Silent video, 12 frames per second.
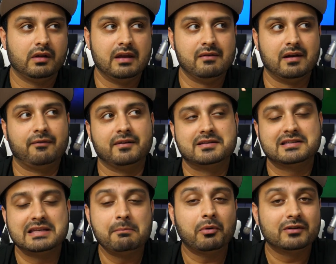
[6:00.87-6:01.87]
even if it's
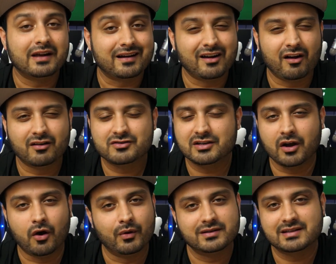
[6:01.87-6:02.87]
simple technology,
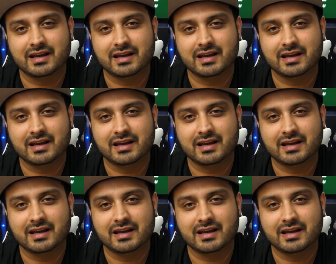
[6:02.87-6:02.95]
always